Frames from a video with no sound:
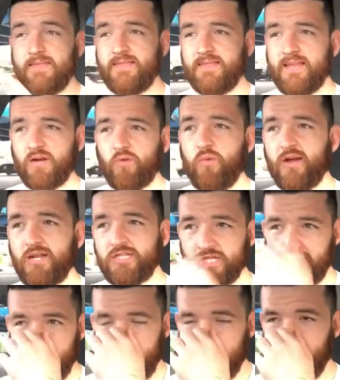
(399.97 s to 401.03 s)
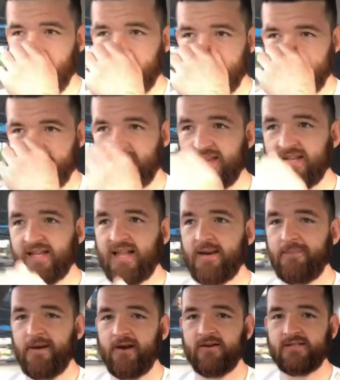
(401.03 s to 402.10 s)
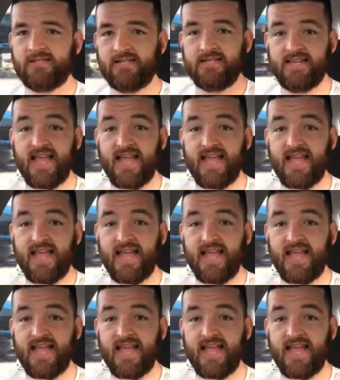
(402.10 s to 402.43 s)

the question, you know, because we get a lot of parents that,